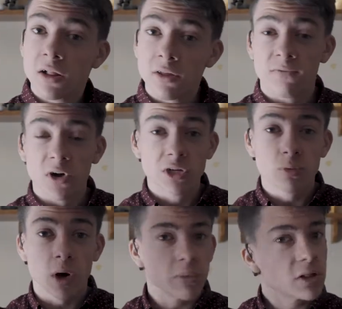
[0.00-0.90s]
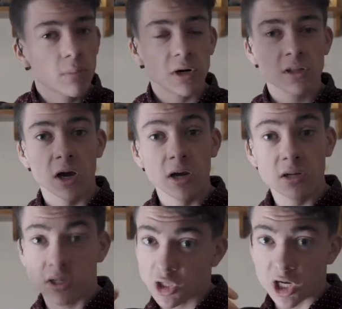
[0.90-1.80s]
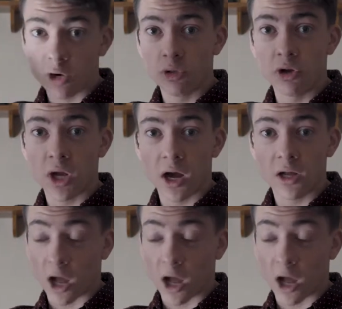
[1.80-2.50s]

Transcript: The first one I'm super excited to share with you guys.